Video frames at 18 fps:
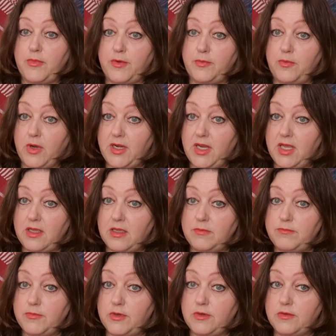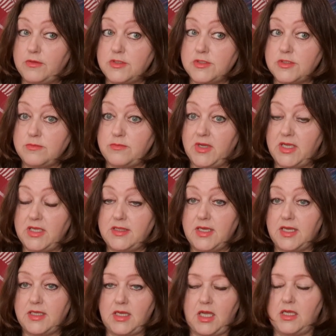But when I'm going to
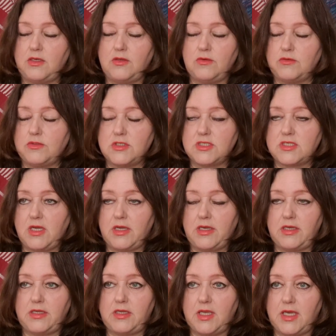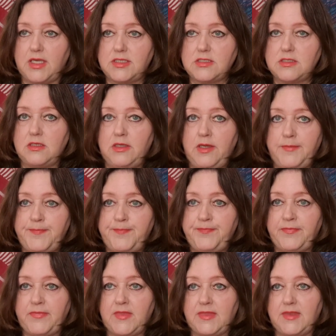make that, I don't decide it yet.
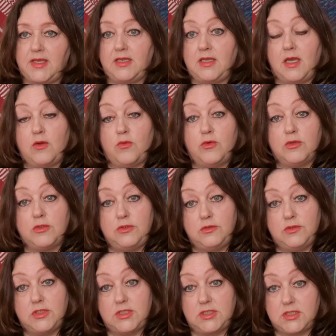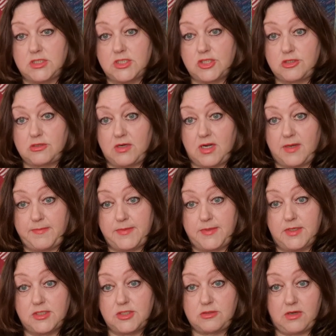Then I will do it in
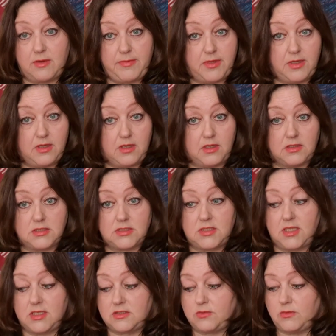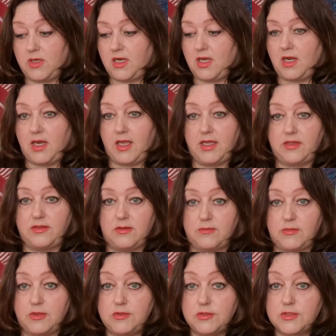scrappy yarns. That's what I like
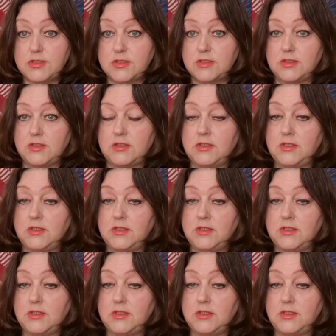the most.